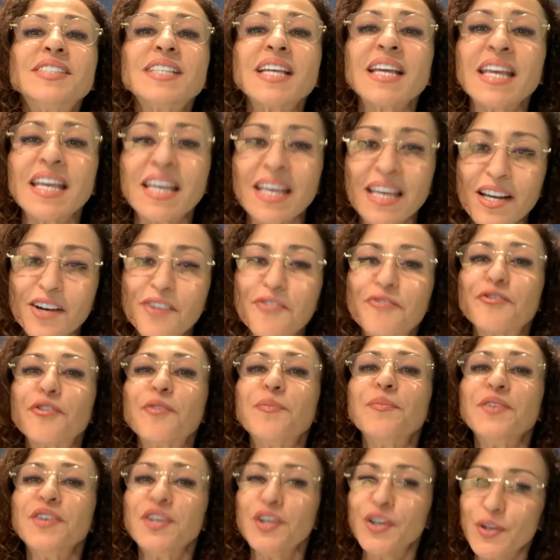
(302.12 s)
to hear
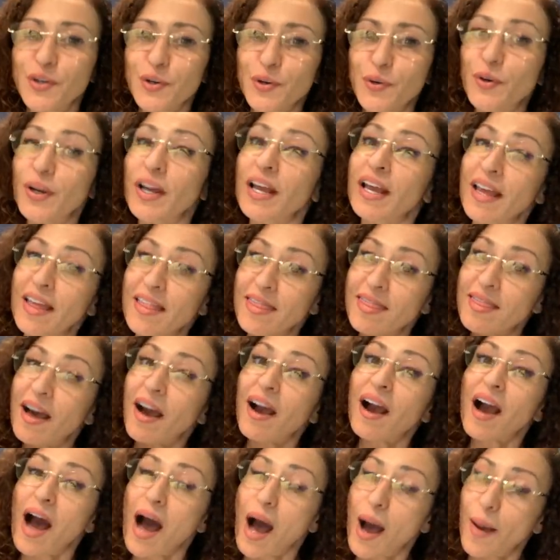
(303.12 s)
from you in the
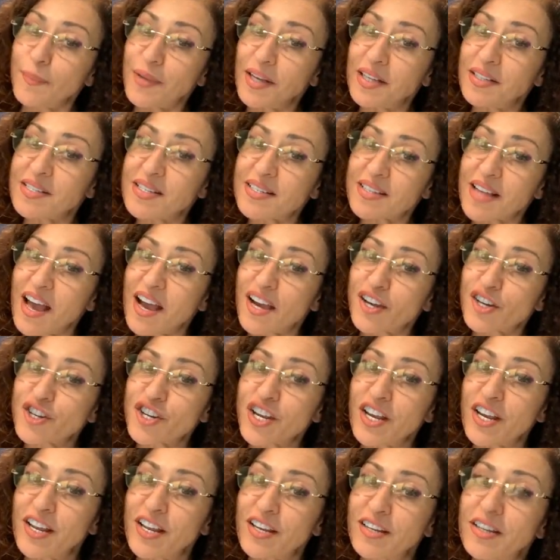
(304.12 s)
comment
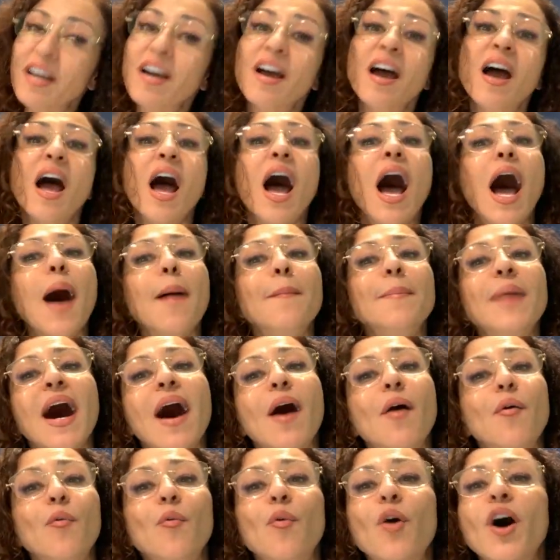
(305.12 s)
section
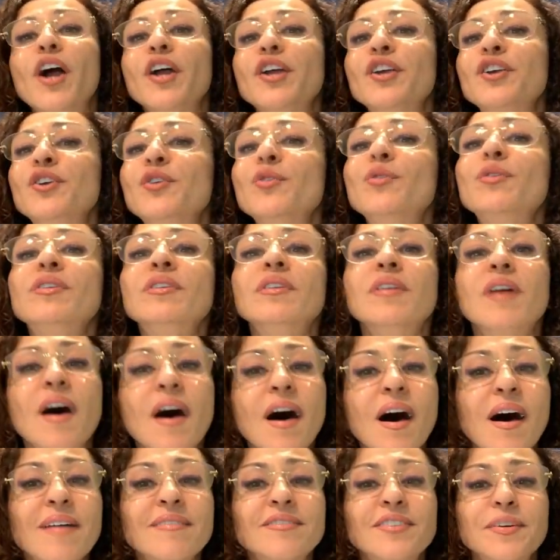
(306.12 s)
about what you
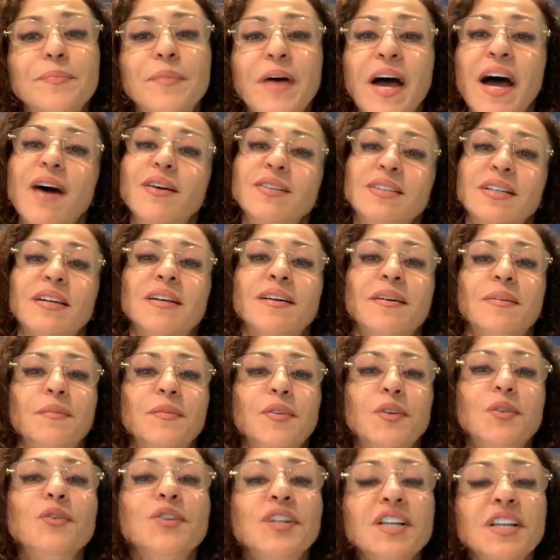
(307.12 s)
love about the
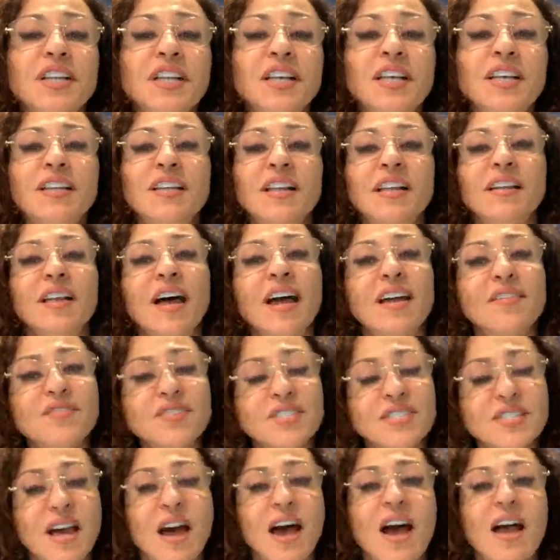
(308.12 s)
community, the
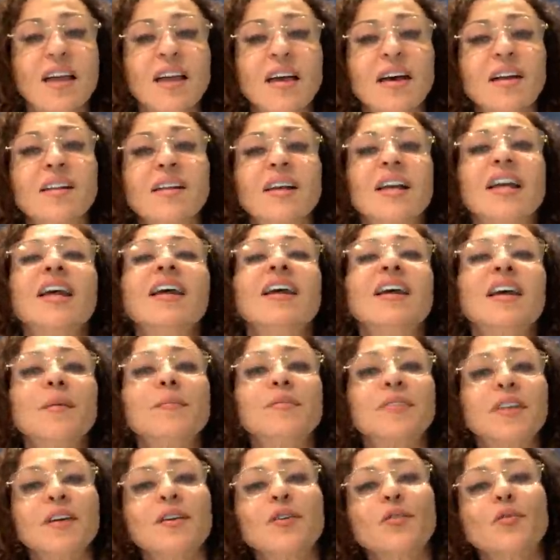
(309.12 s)
lifestyle in
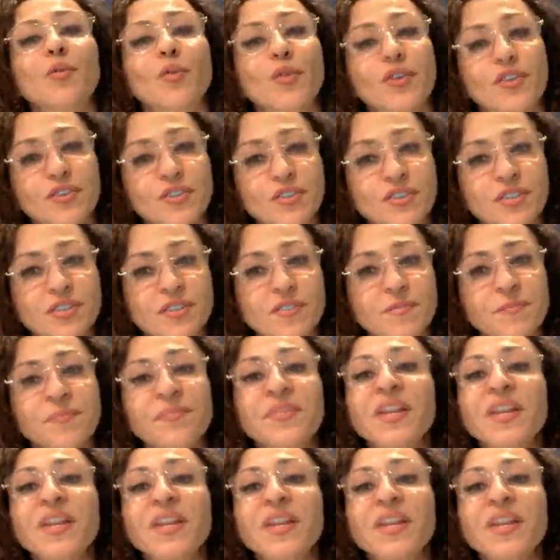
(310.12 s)
Captain's Quarters.